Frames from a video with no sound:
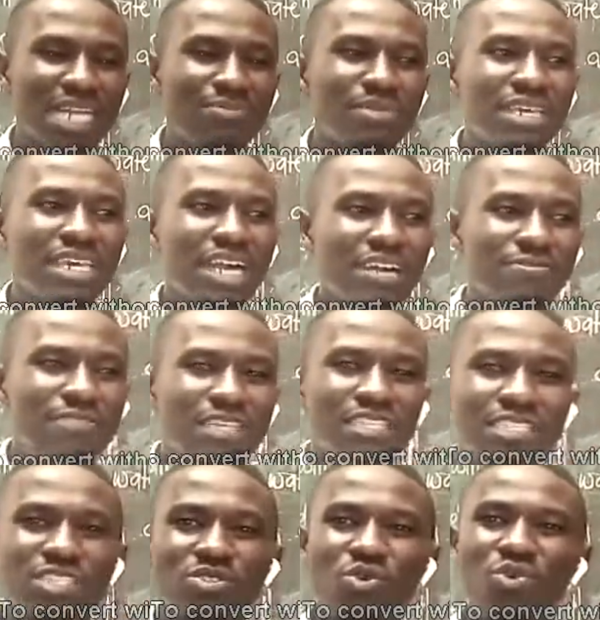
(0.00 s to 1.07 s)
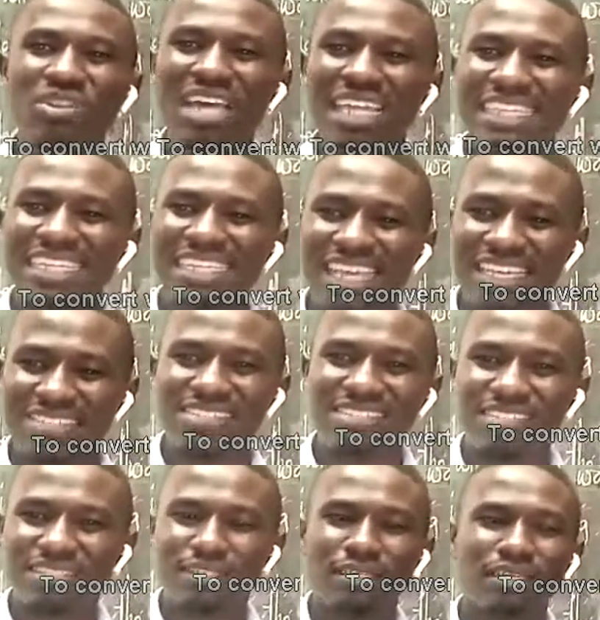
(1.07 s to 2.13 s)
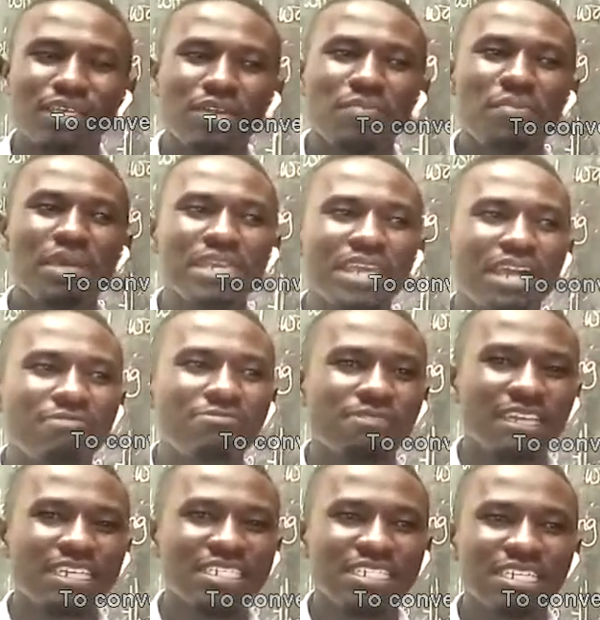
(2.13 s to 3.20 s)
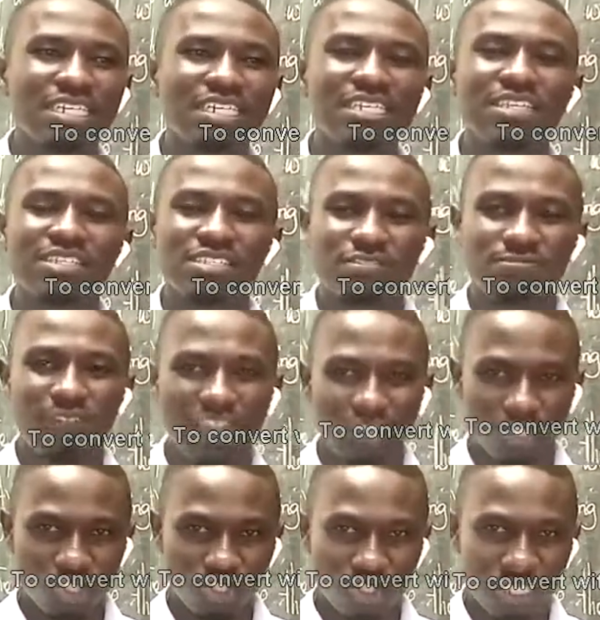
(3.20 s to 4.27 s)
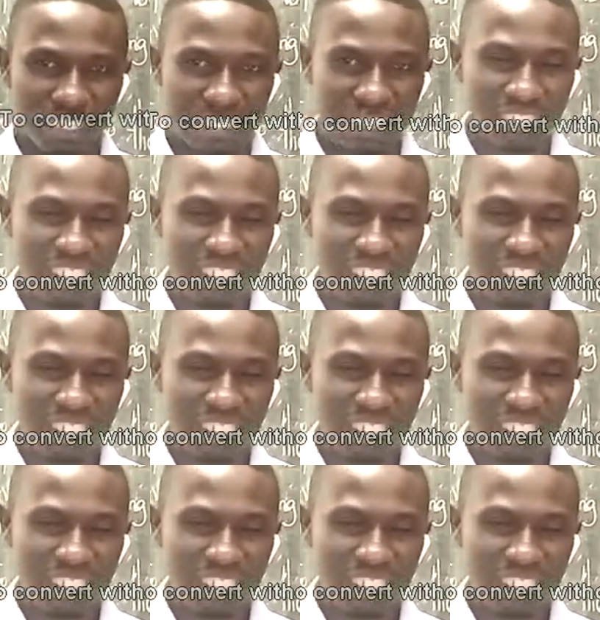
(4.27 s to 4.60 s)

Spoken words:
may affect it, or that dust may affect its functioning.